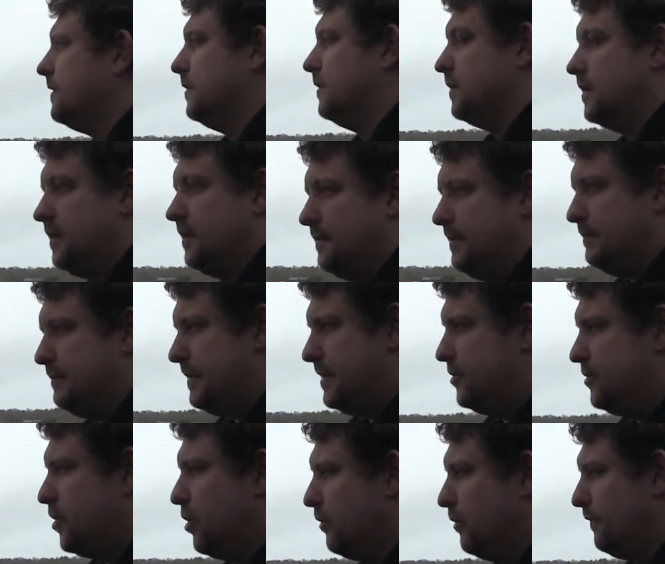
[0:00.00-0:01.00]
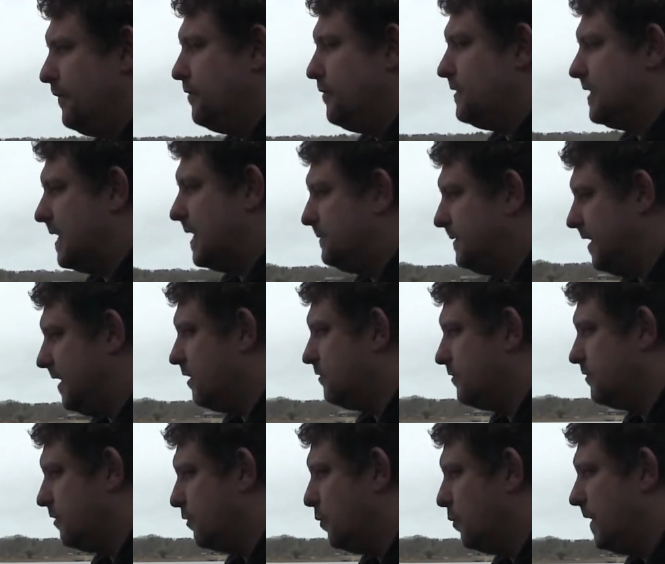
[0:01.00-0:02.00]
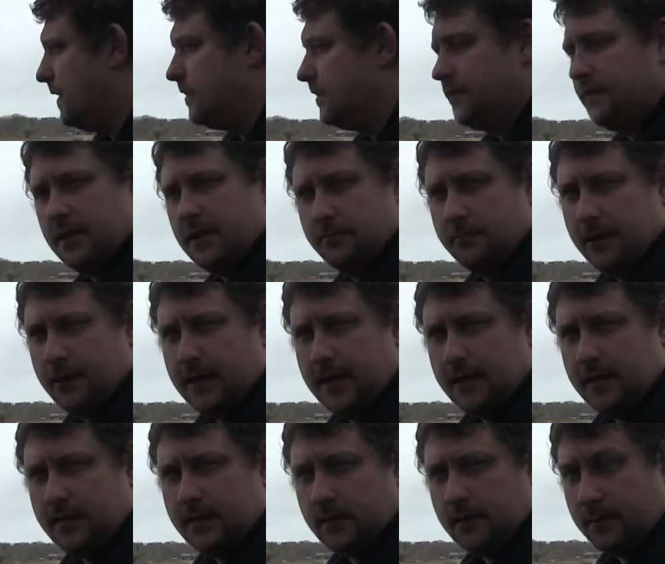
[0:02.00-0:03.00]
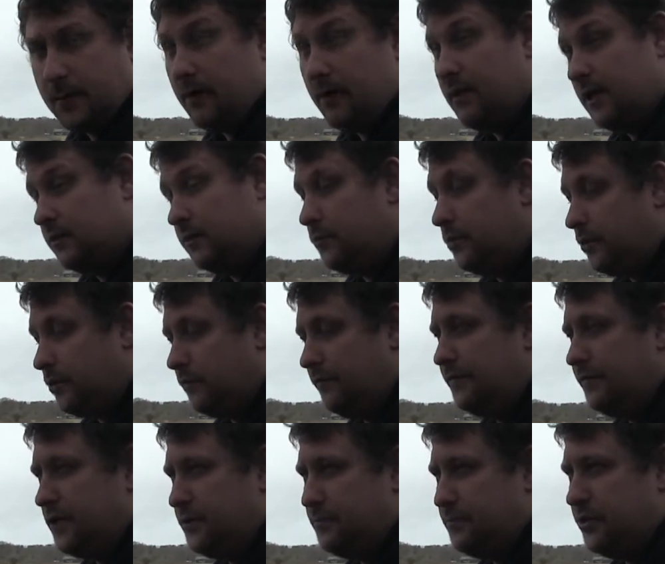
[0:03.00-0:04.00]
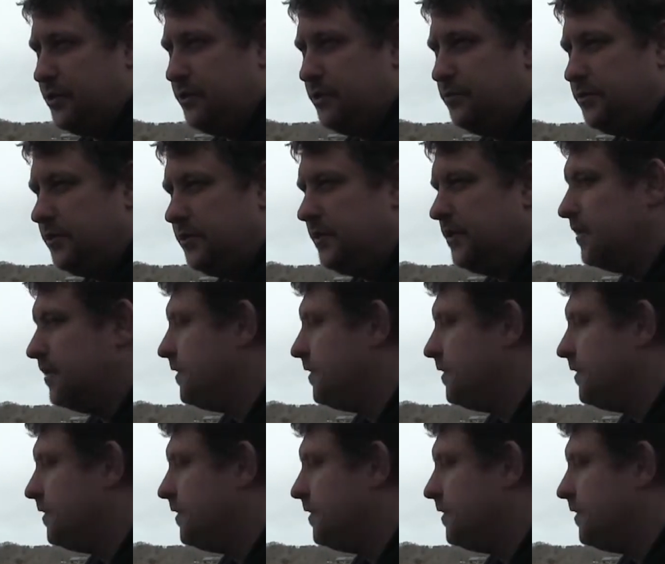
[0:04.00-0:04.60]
So I've been told a few times to get onto the wind on this place, because apparently that's where all the fish produce.